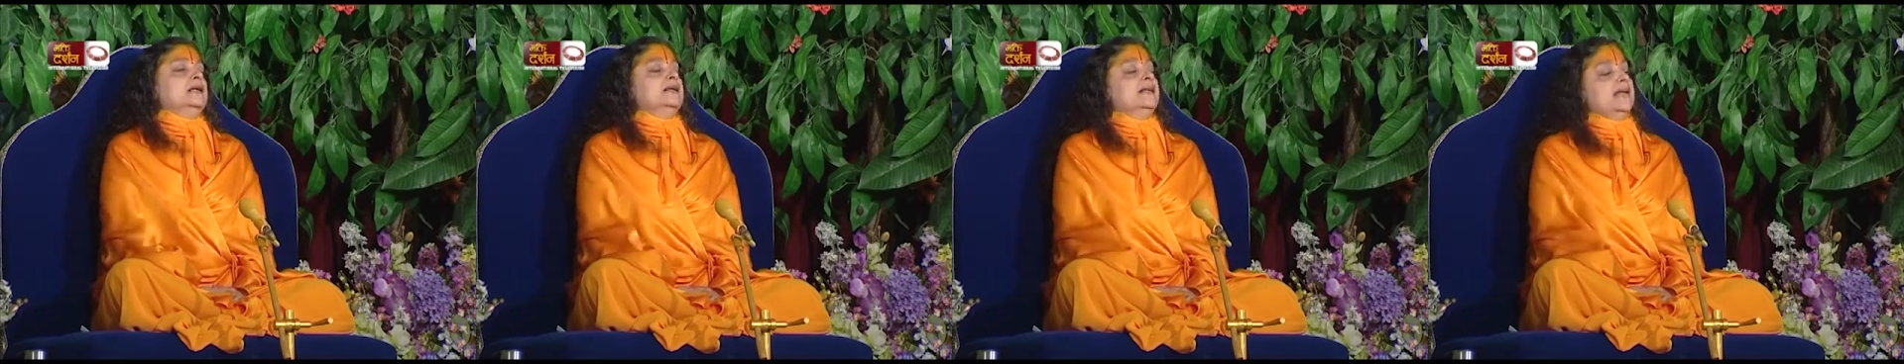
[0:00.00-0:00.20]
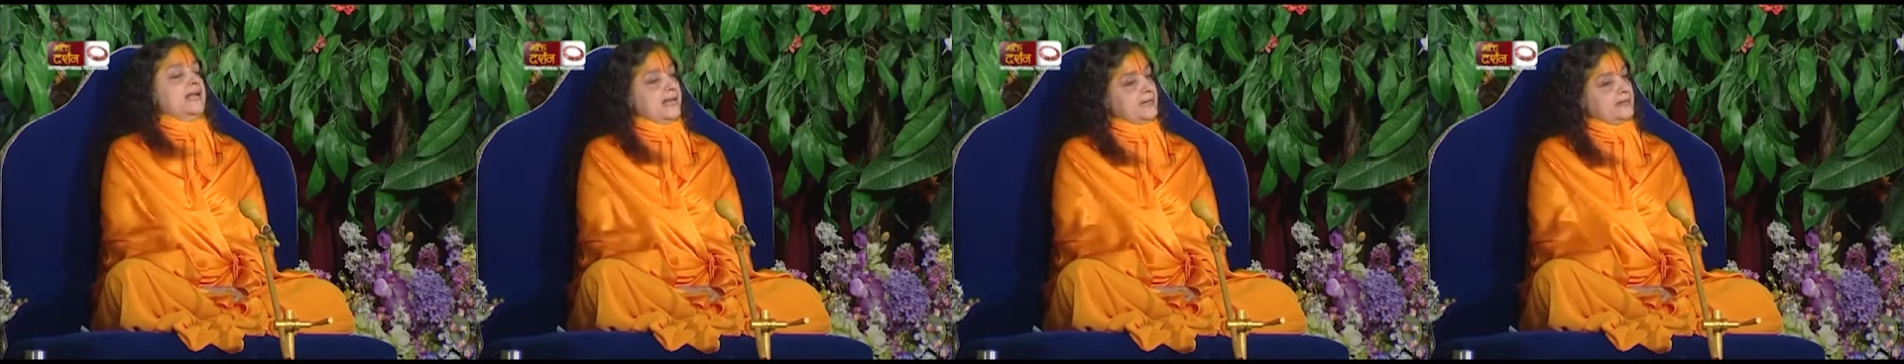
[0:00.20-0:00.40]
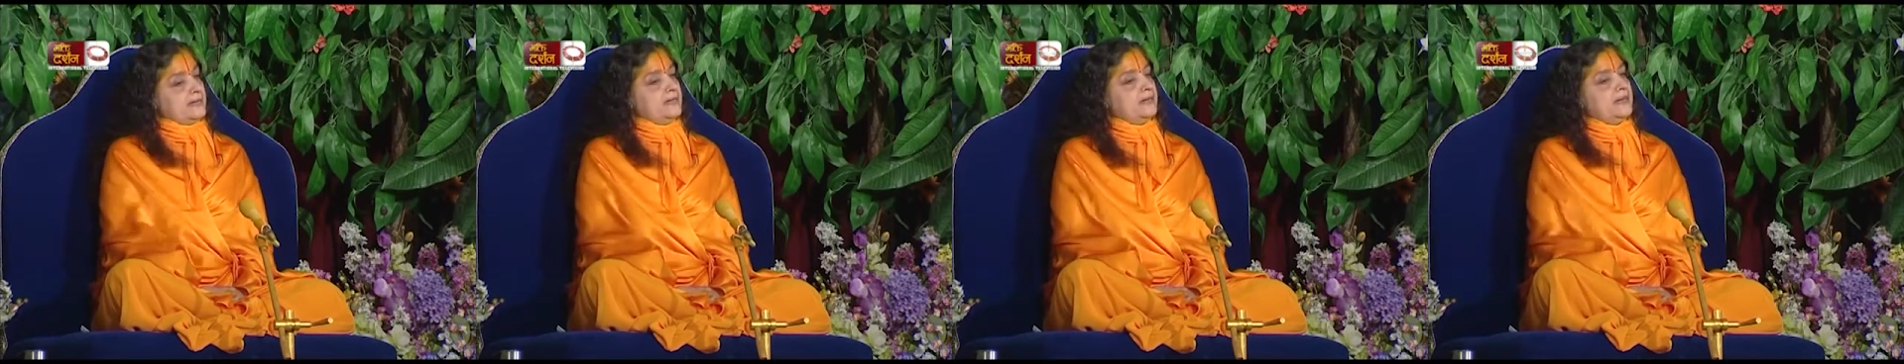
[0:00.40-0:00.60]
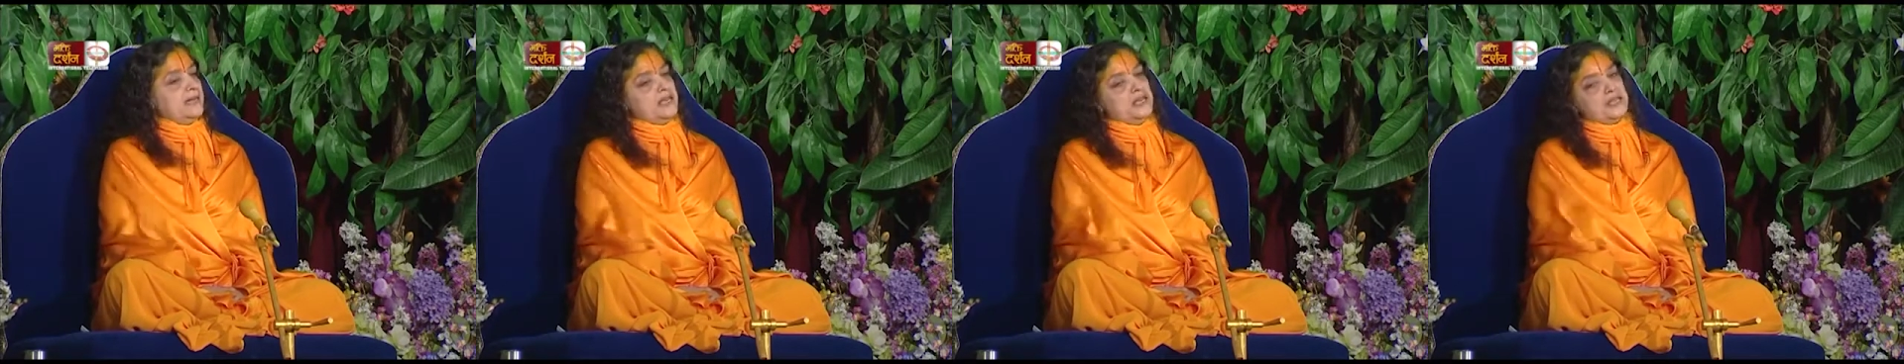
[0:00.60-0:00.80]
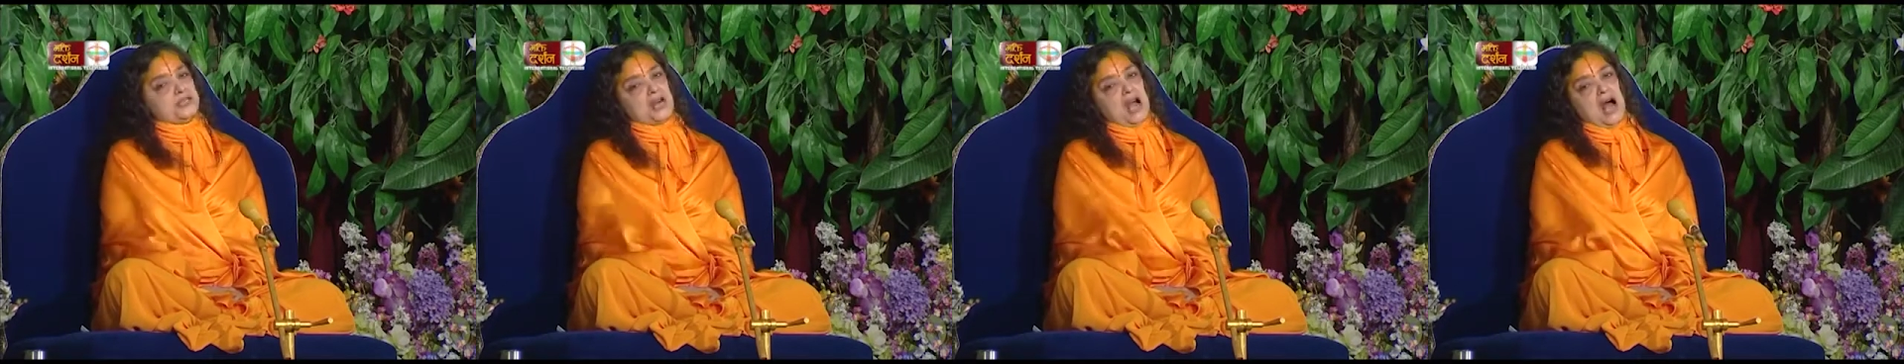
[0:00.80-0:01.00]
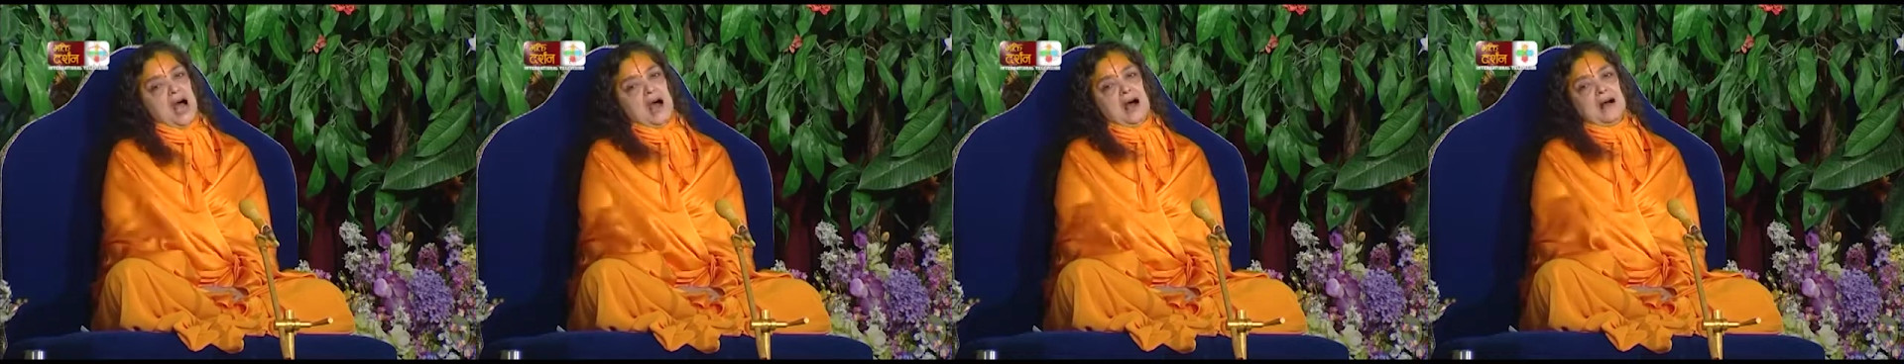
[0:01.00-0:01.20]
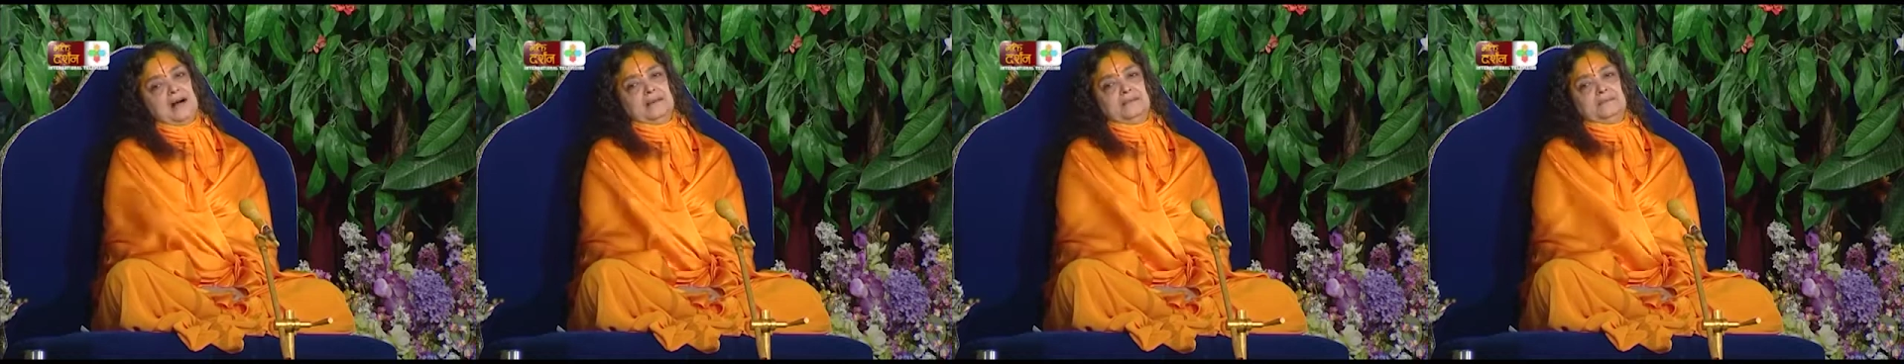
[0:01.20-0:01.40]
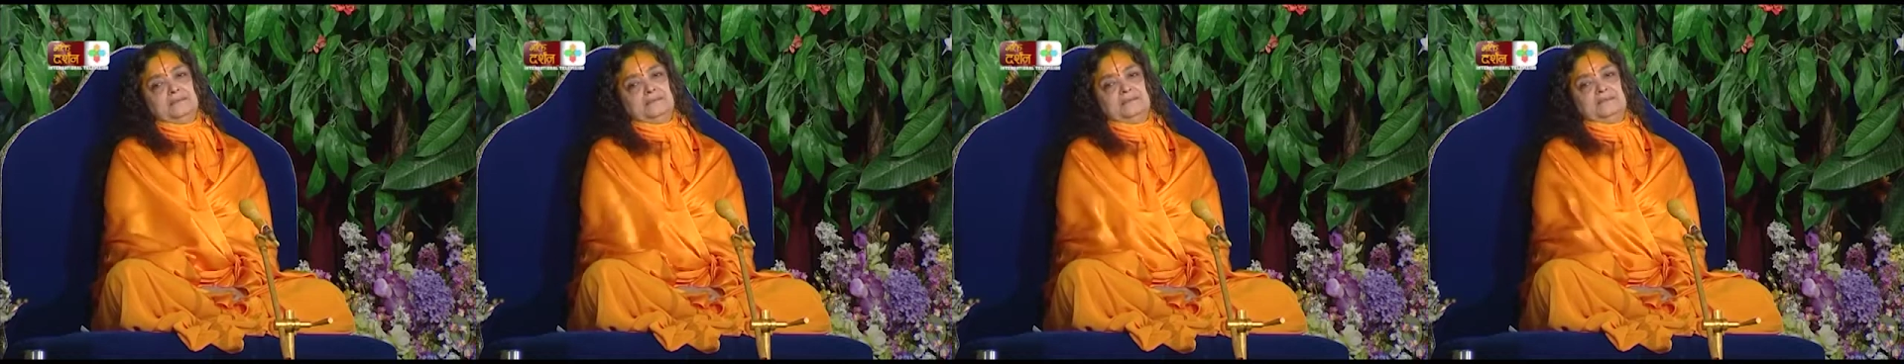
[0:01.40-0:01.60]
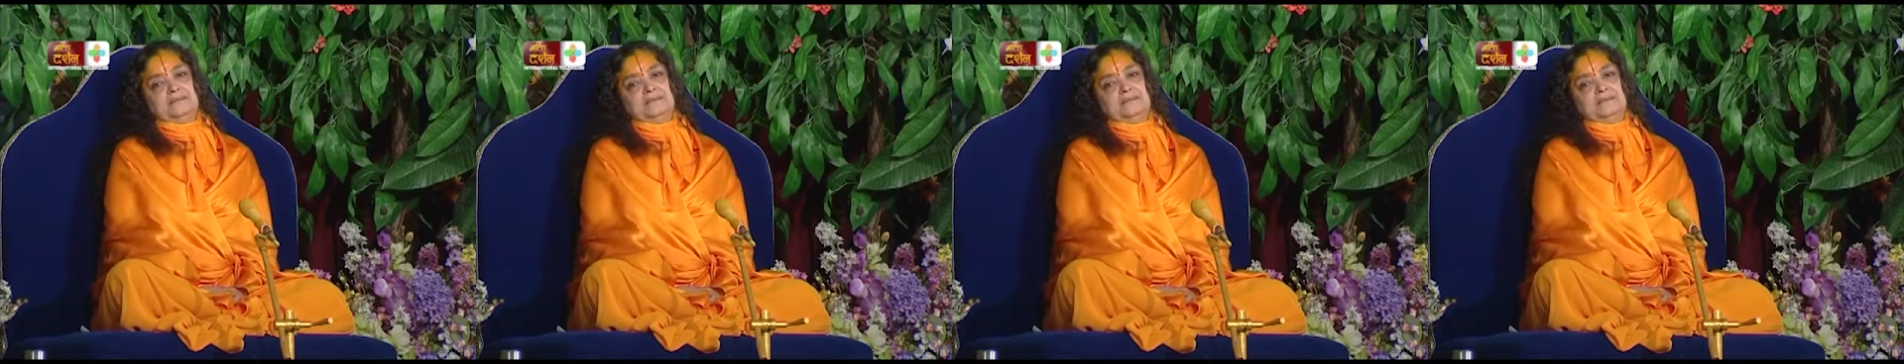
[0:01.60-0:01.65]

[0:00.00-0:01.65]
Netaresham.